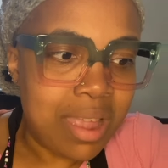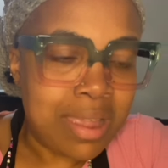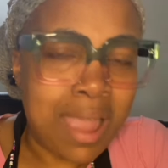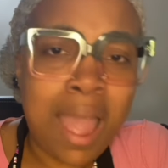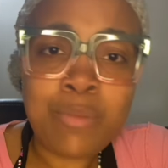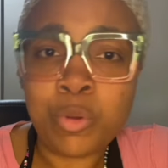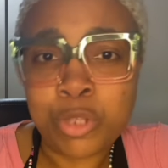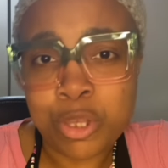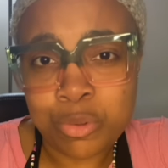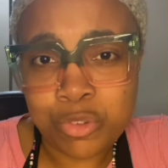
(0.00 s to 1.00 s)
God will
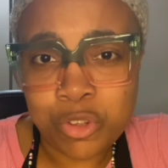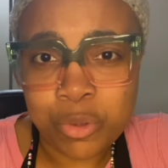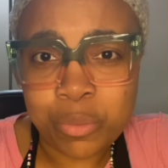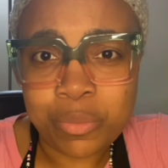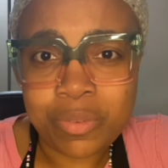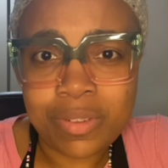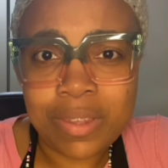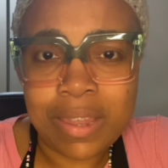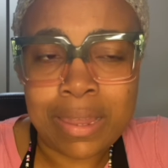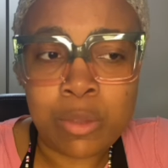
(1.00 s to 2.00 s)
use you.
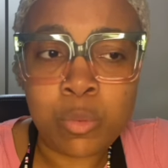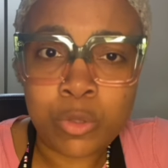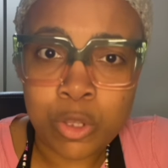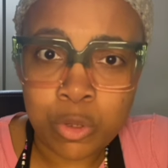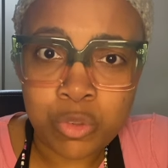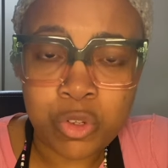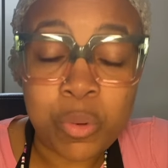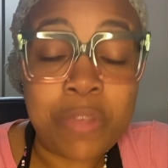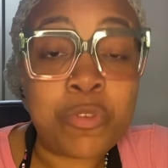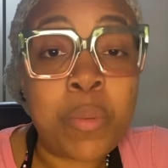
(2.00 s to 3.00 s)
He will use you
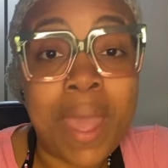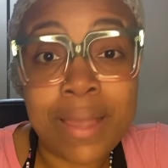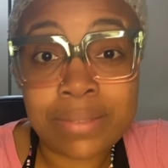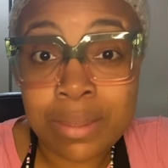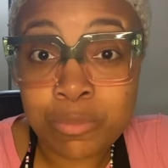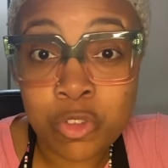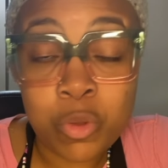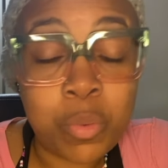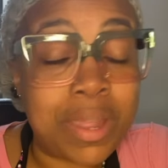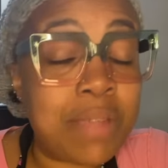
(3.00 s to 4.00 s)
if you ask him
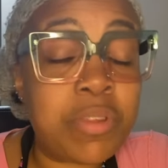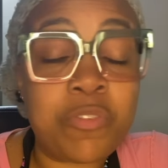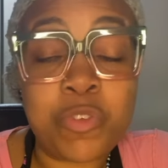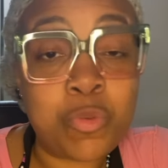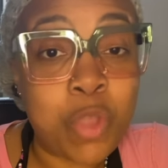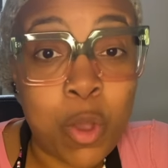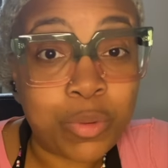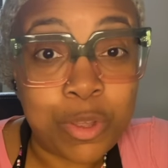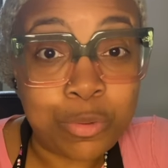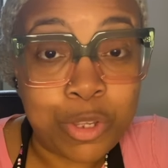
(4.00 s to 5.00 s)
to. Even if you don't,
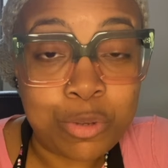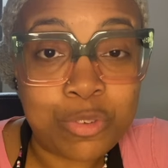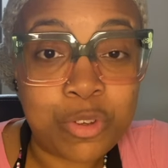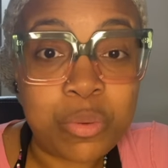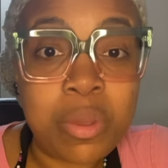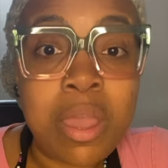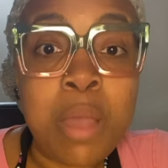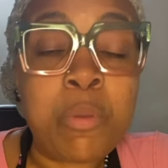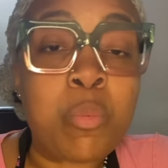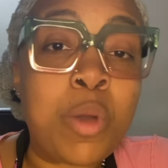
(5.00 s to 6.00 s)
he'll use you.
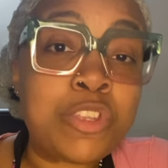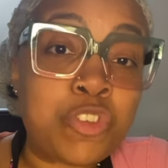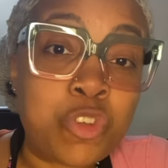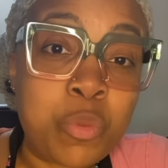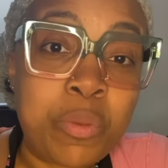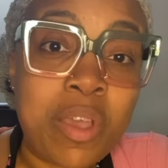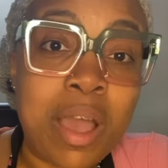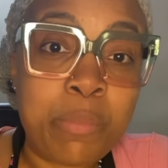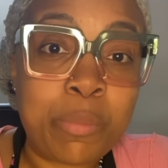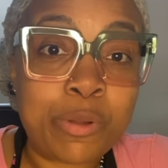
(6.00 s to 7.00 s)
But once you
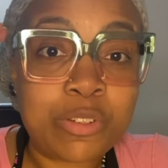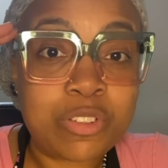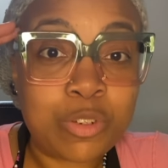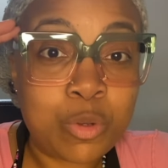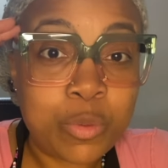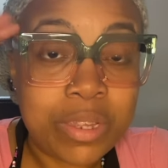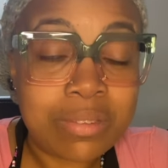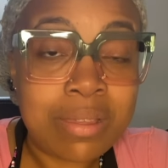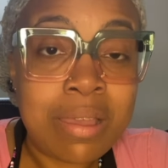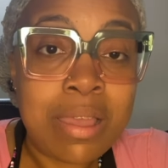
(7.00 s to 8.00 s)
become a person who
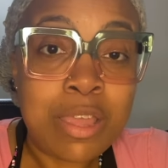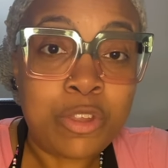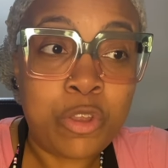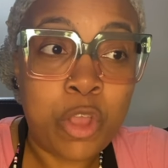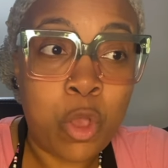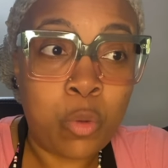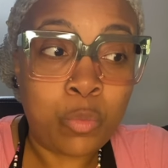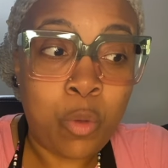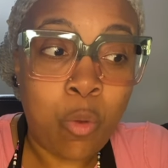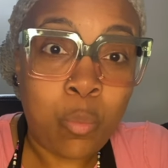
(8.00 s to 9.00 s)
is, you know,
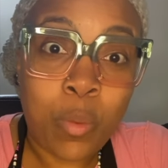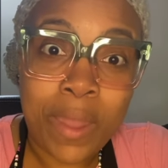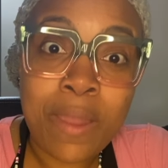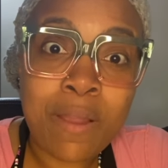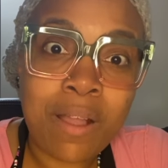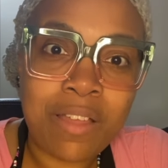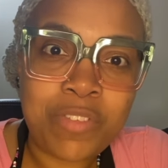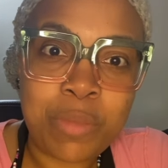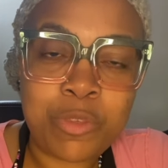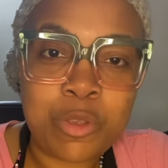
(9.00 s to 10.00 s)
aware of
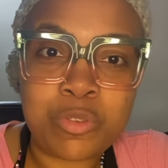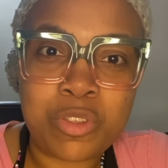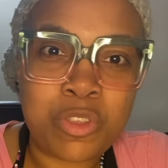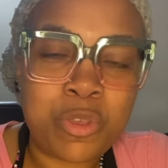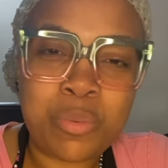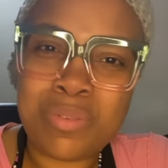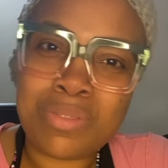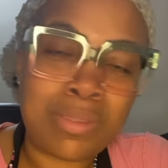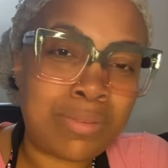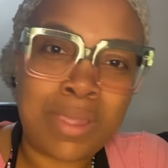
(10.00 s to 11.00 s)
him using you,
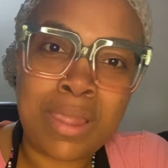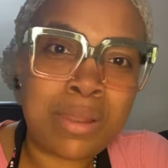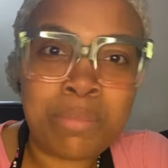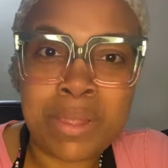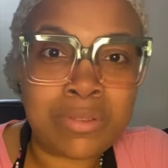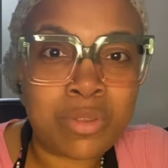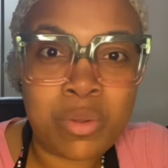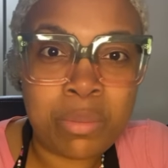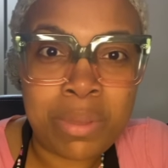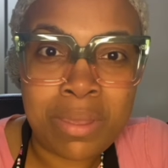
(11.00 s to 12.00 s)
the enemy is going
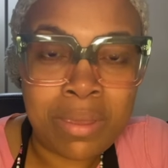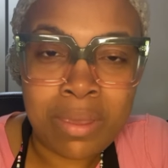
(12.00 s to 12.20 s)
to be